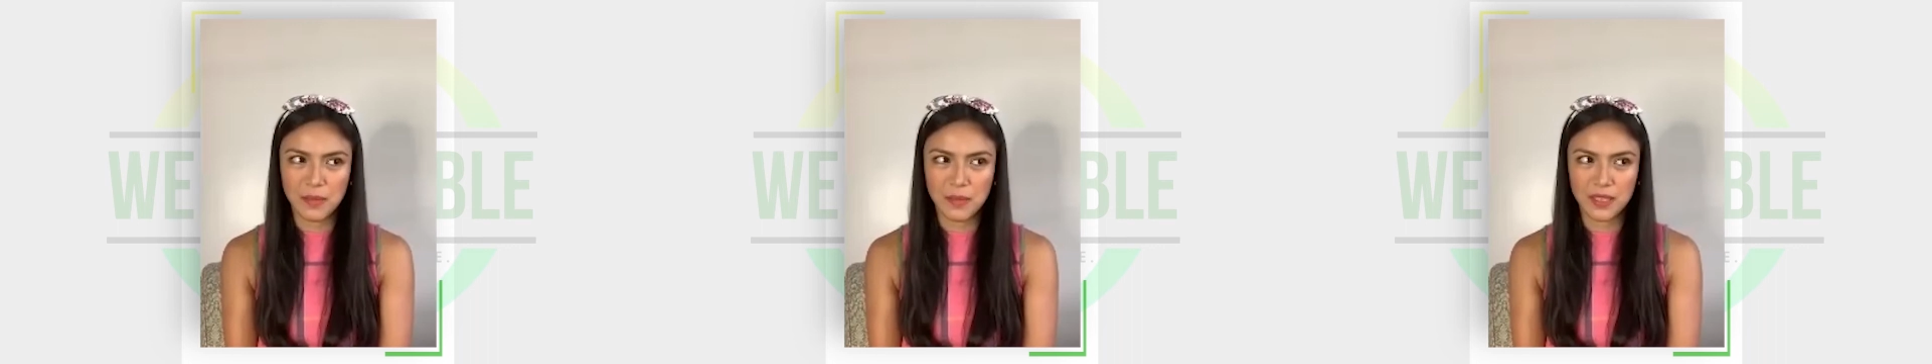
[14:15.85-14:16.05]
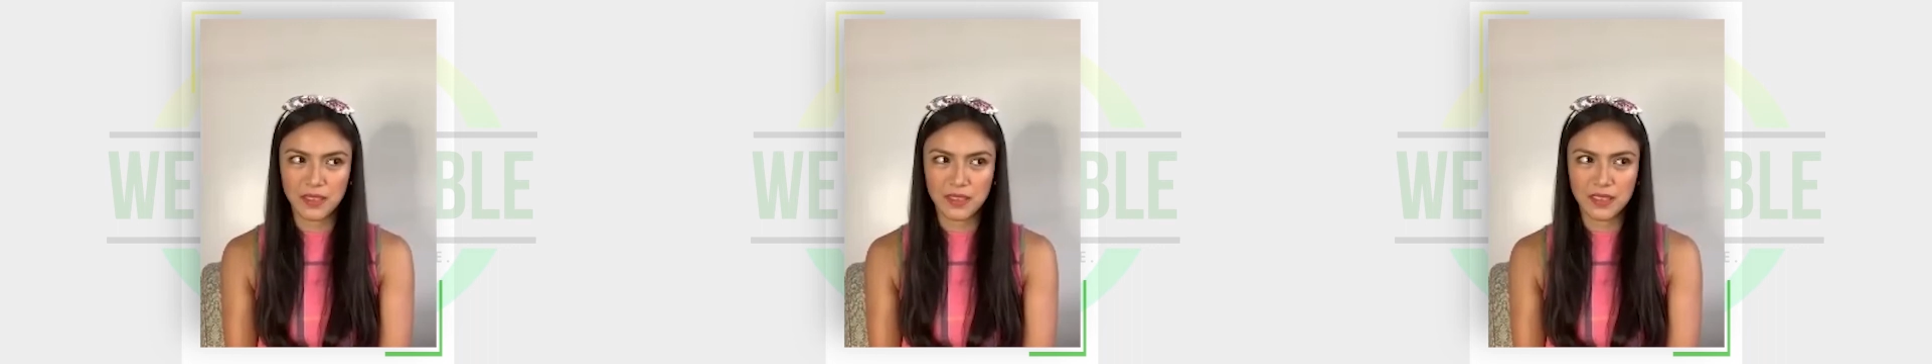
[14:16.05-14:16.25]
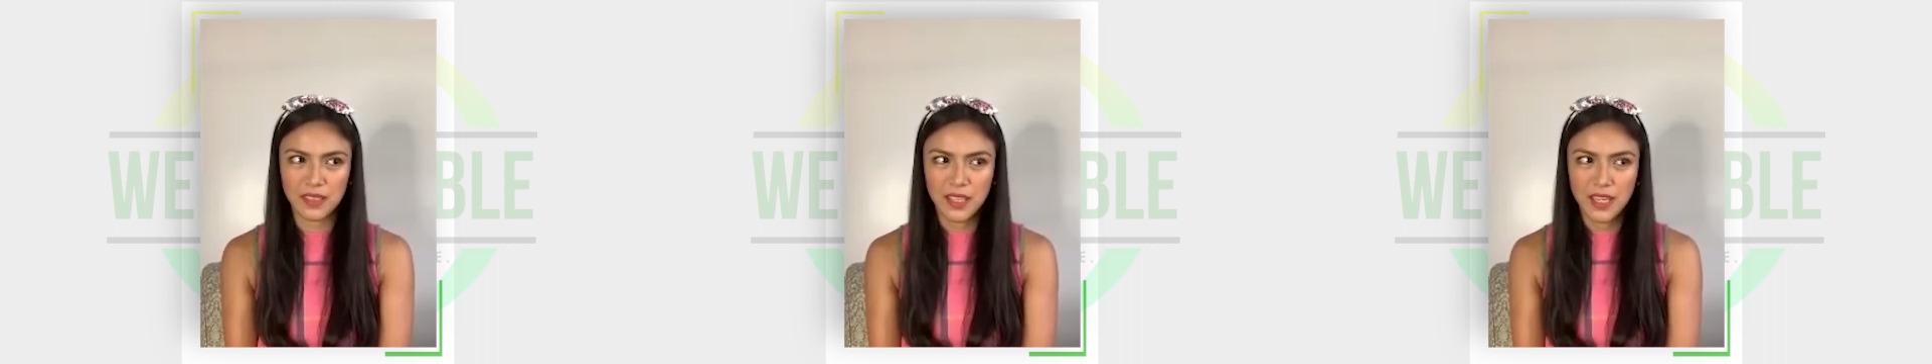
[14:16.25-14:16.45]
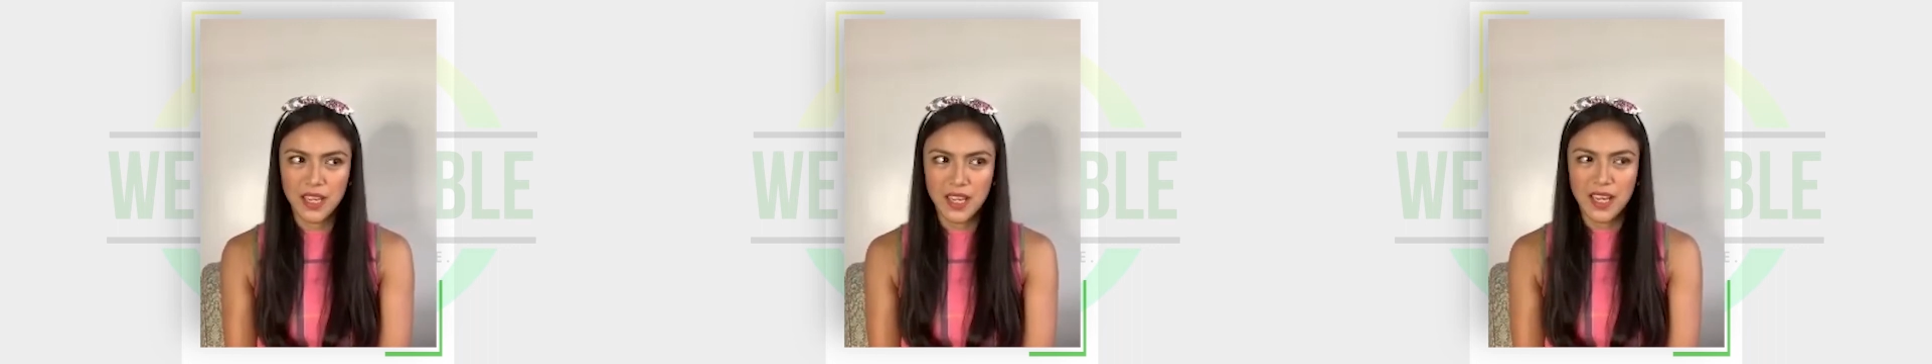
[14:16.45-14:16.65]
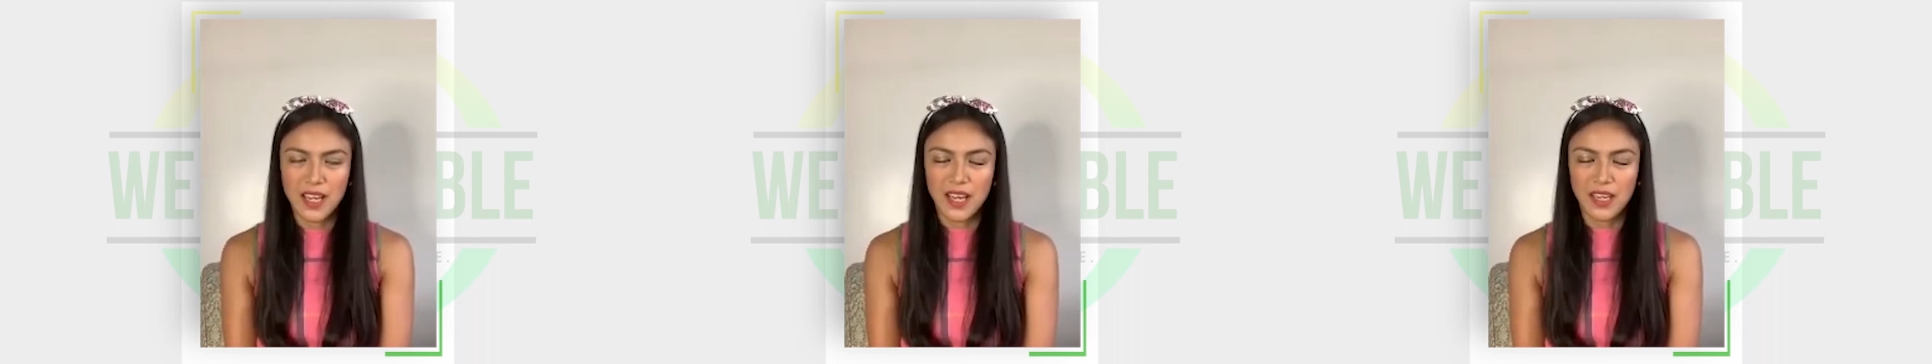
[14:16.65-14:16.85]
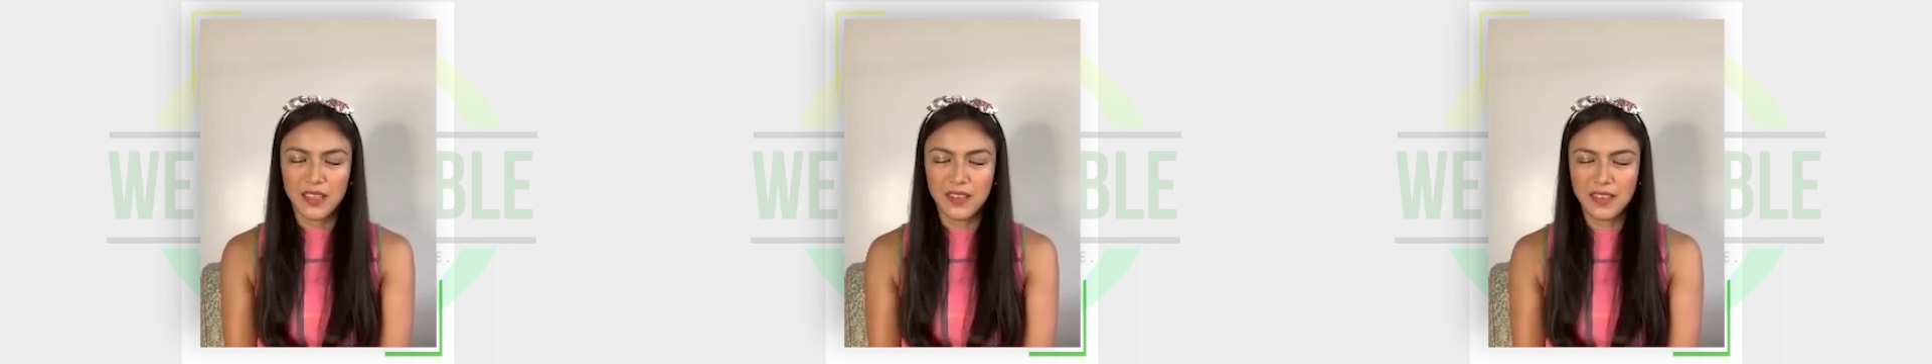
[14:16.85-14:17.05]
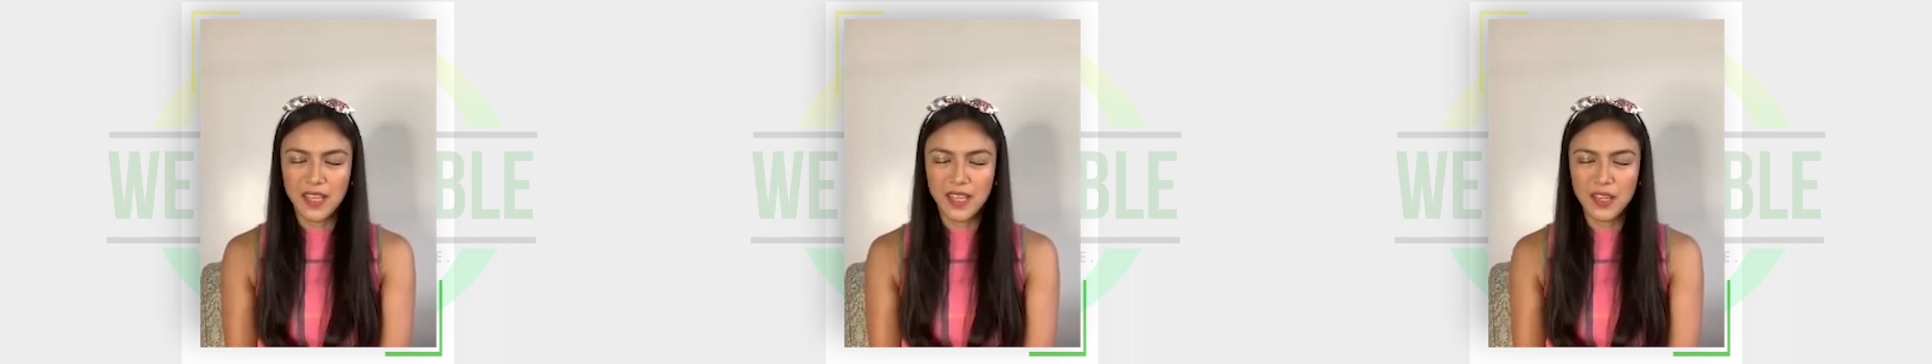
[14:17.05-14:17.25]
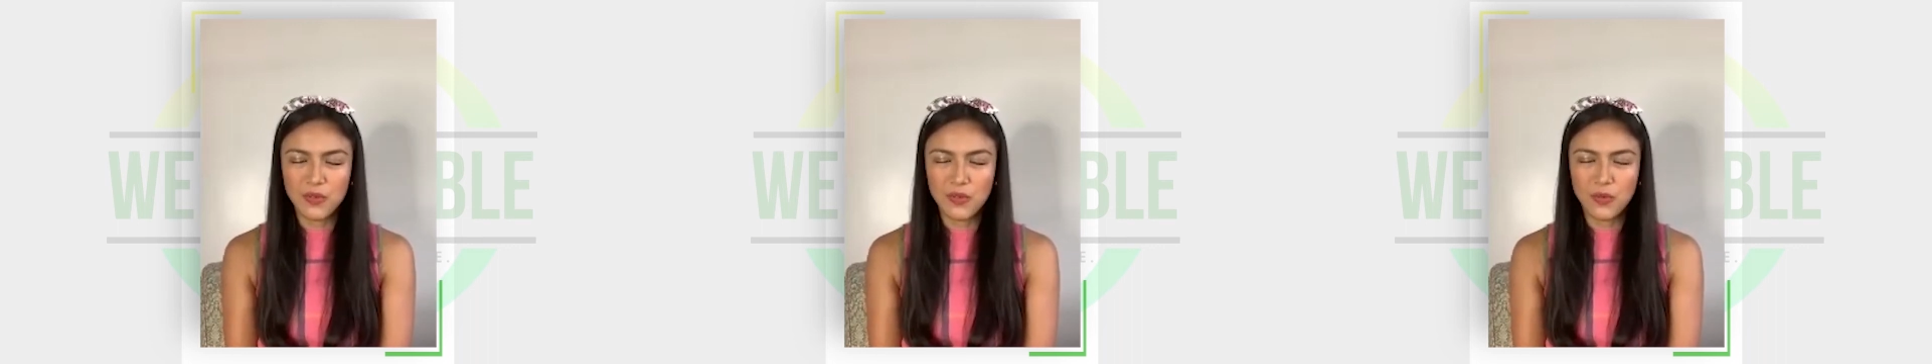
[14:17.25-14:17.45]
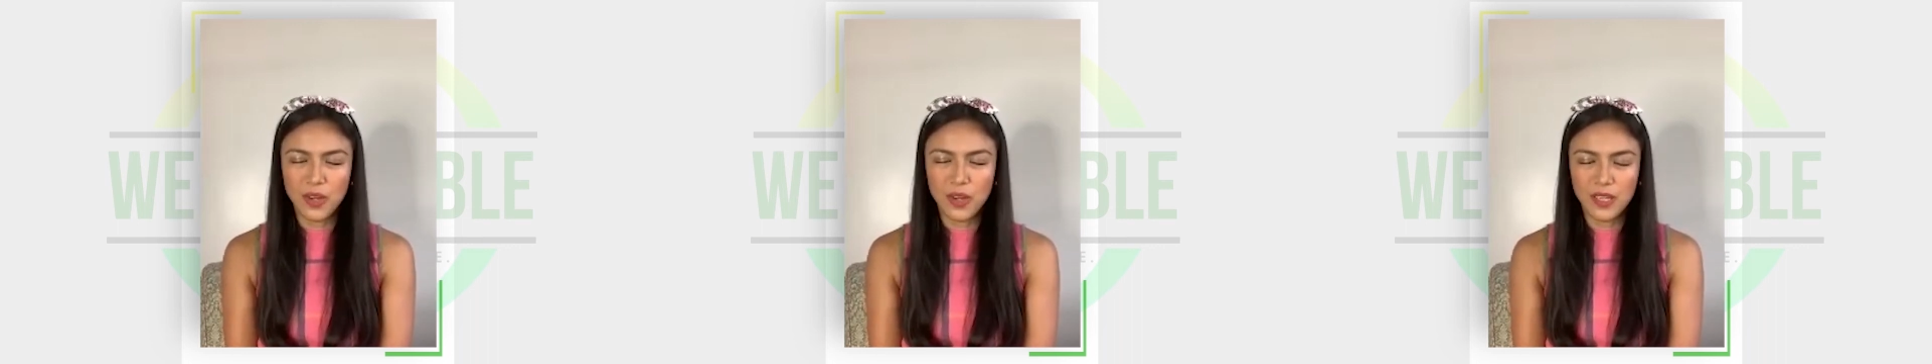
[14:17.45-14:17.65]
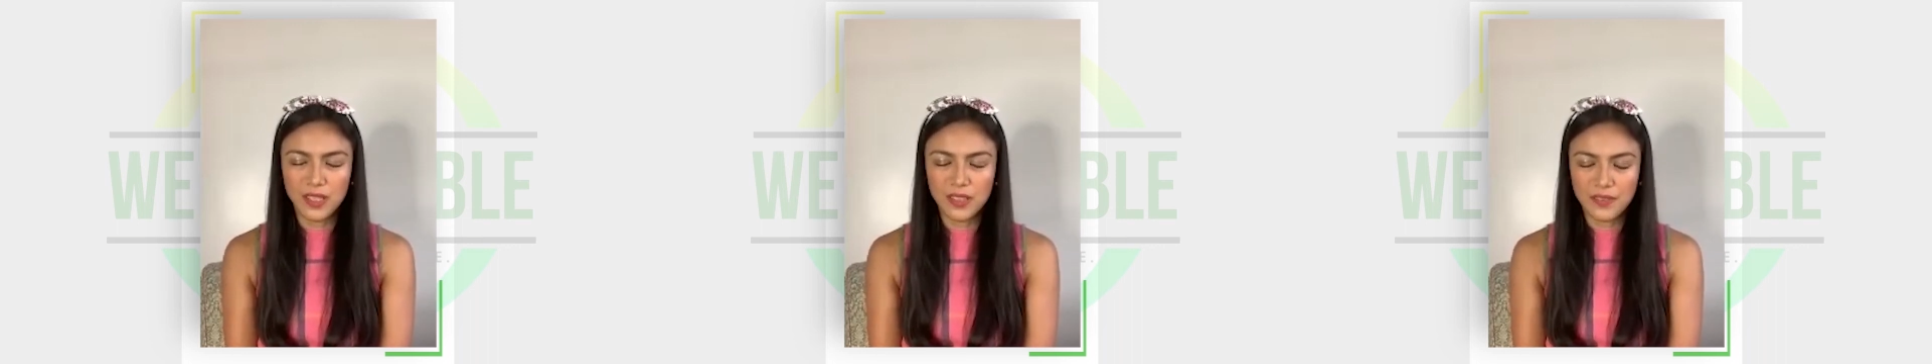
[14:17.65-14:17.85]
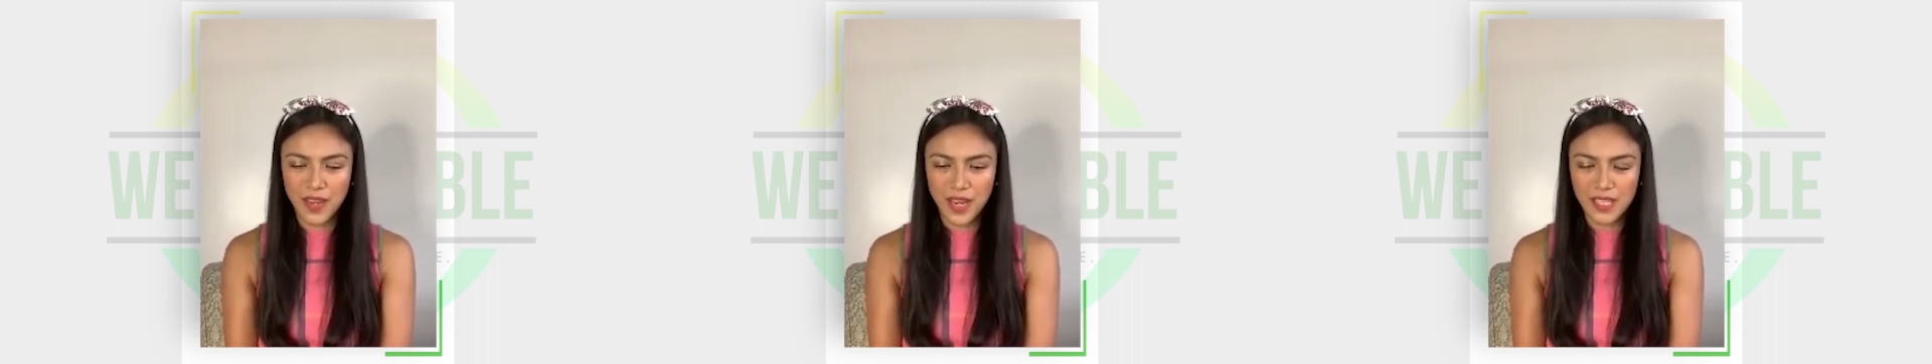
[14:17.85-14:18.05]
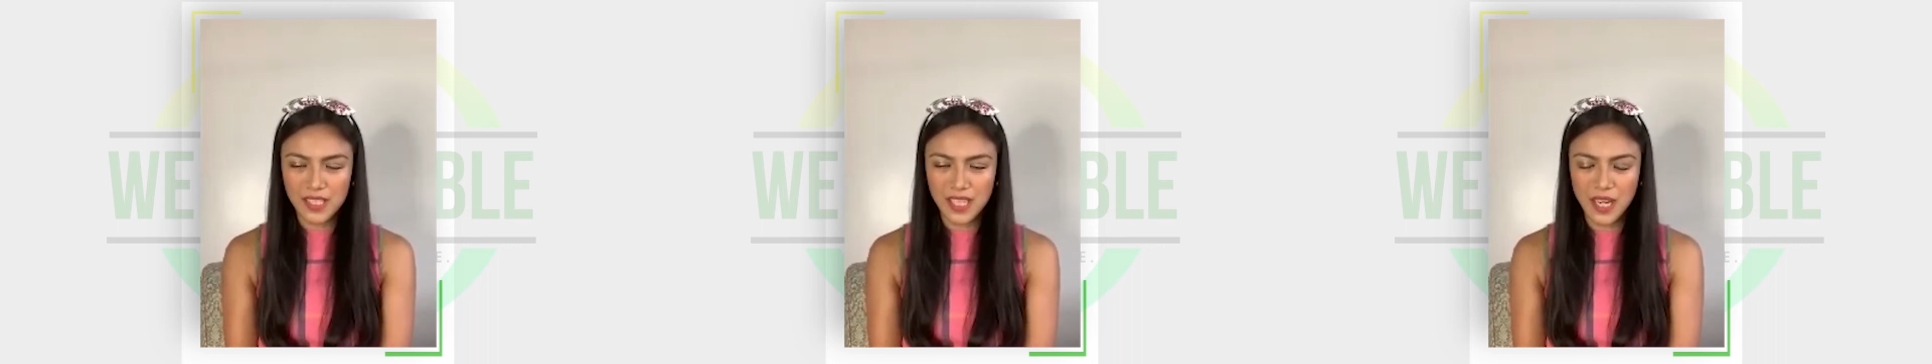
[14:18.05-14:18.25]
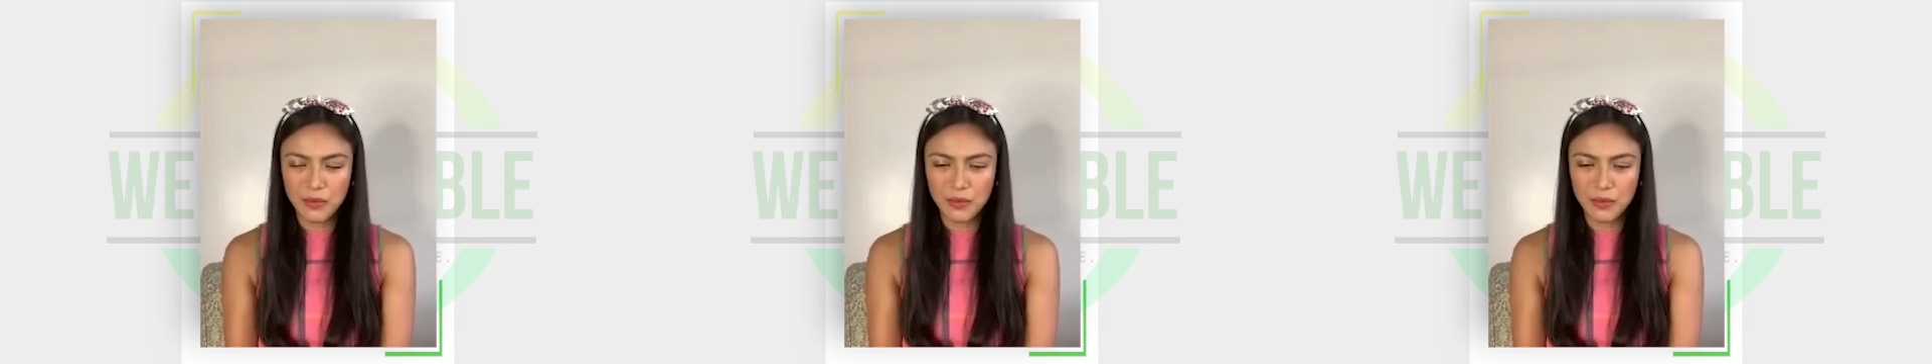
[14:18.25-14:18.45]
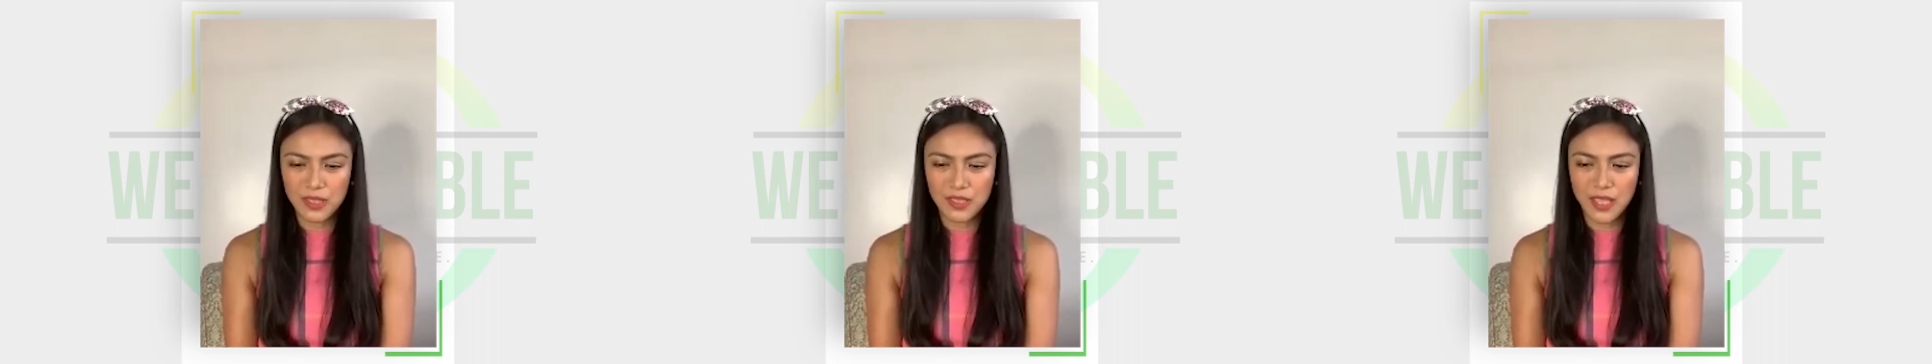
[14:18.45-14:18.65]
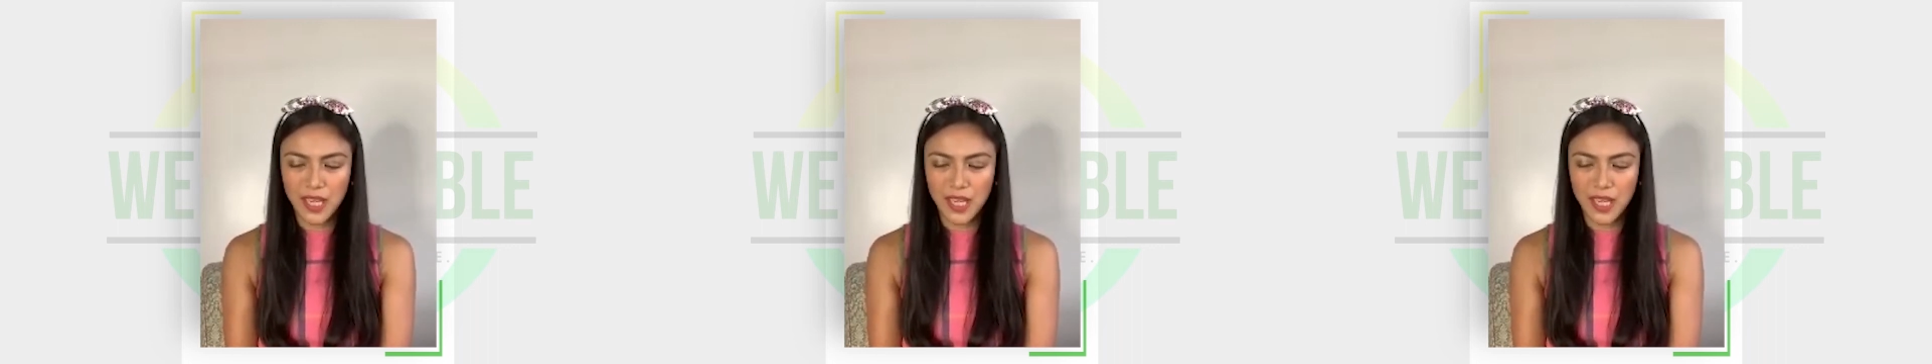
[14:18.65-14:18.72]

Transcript: But I think one advice I would